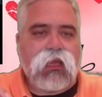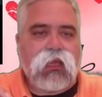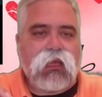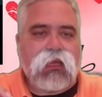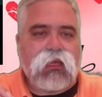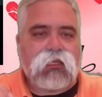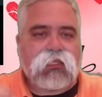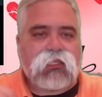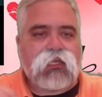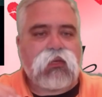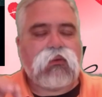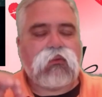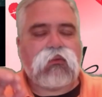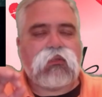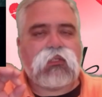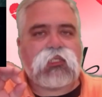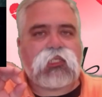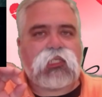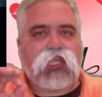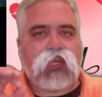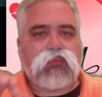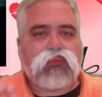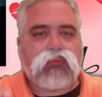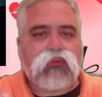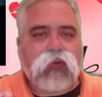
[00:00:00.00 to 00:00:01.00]
So
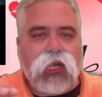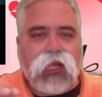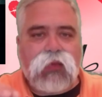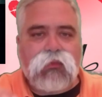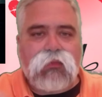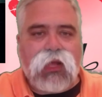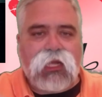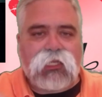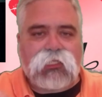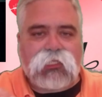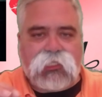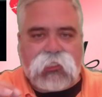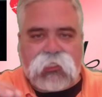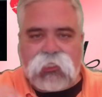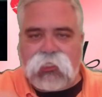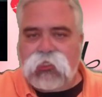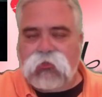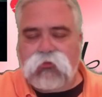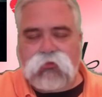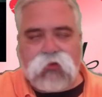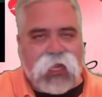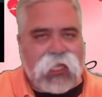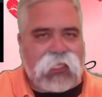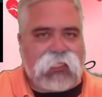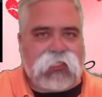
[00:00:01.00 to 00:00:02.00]
she pretty much
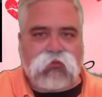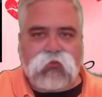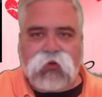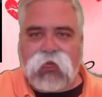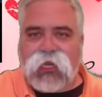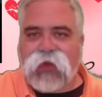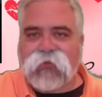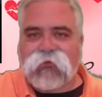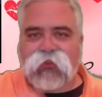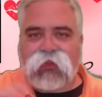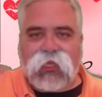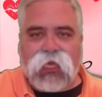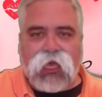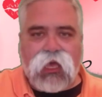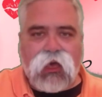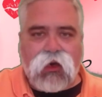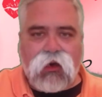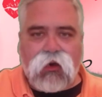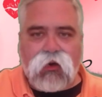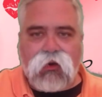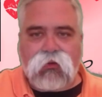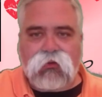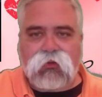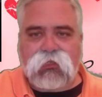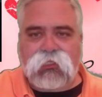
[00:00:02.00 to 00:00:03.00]
just writes whatever the
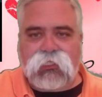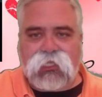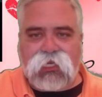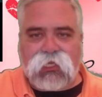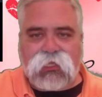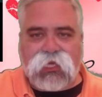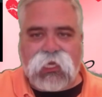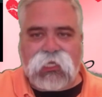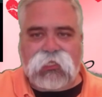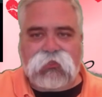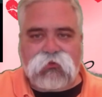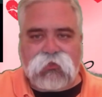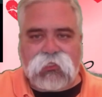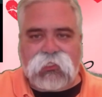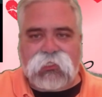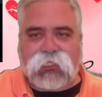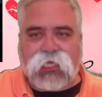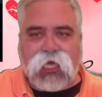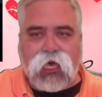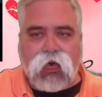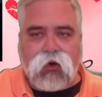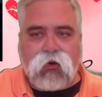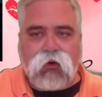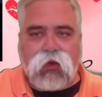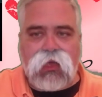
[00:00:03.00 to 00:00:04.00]
hell she thinks will
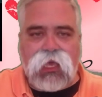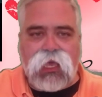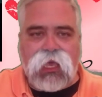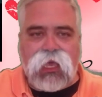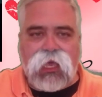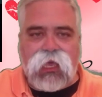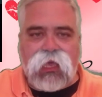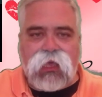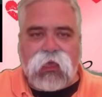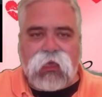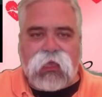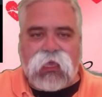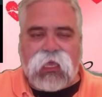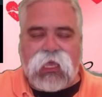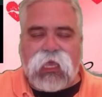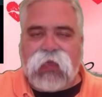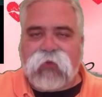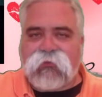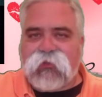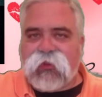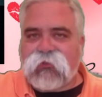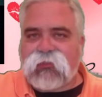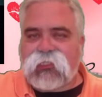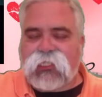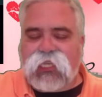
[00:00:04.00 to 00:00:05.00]
sell,
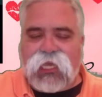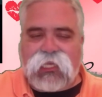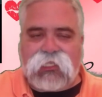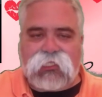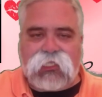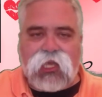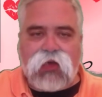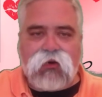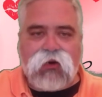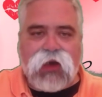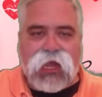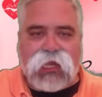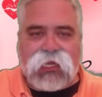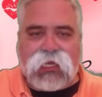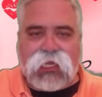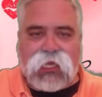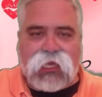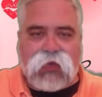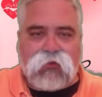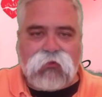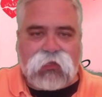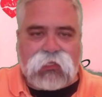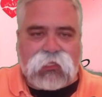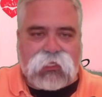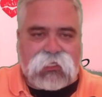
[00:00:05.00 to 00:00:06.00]
even if she has no
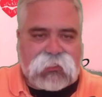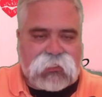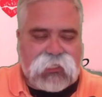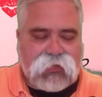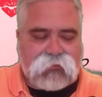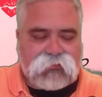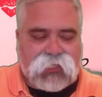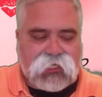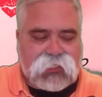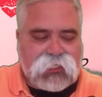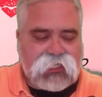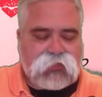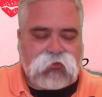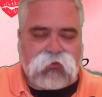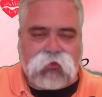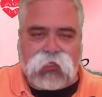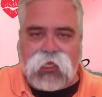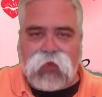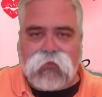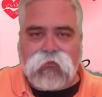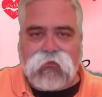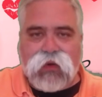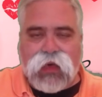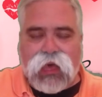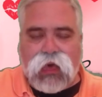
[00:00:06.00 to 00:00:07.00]
idea what the subject is
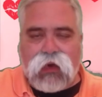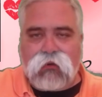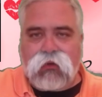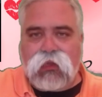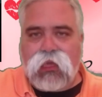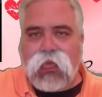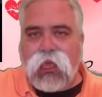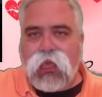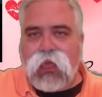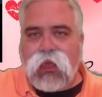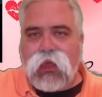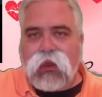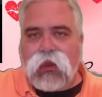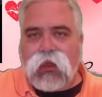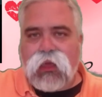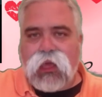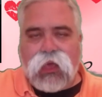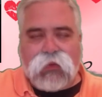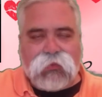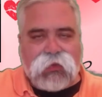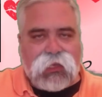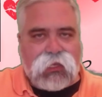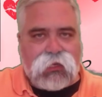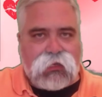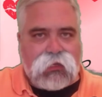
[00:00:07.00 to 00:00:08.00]
really about.
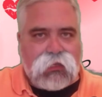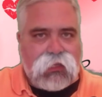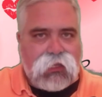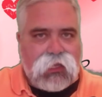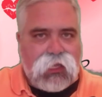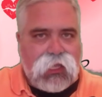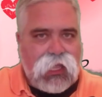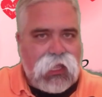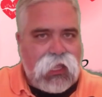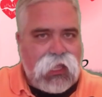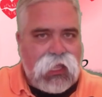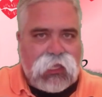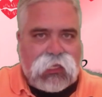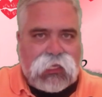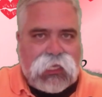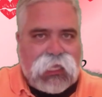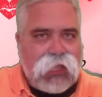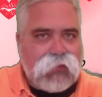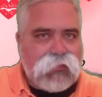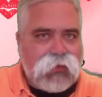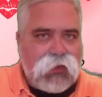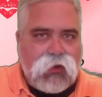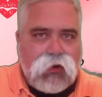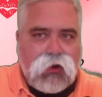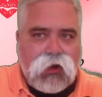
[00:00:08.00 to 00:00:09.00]
I mean, it
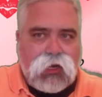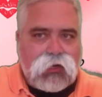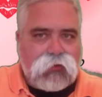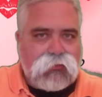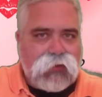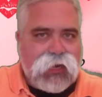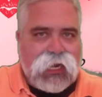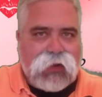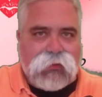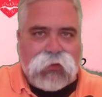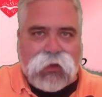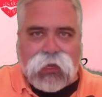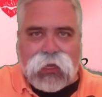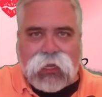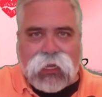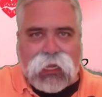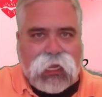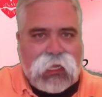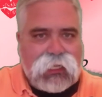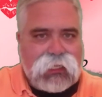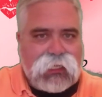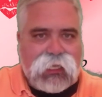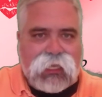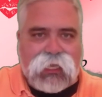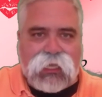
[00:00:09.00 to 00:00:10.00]
can't be hard to write about
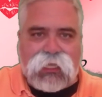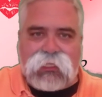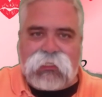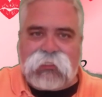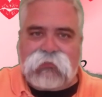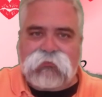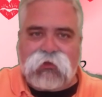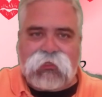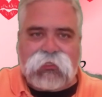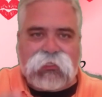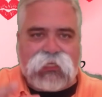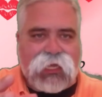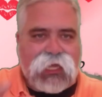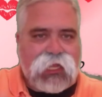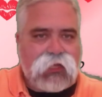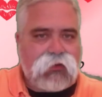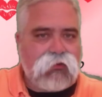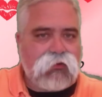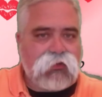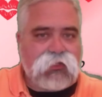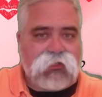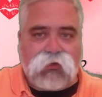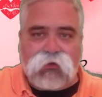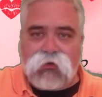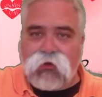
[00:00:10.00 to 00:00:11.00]
aliens with
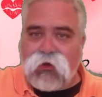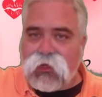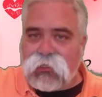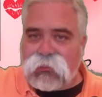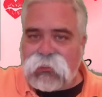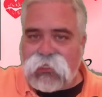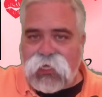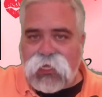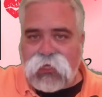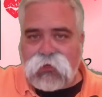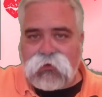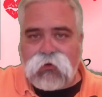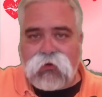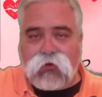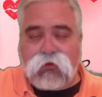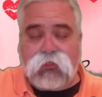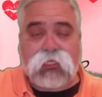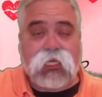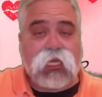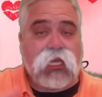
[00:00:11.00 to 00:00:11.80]
tentacles or non-tentacles,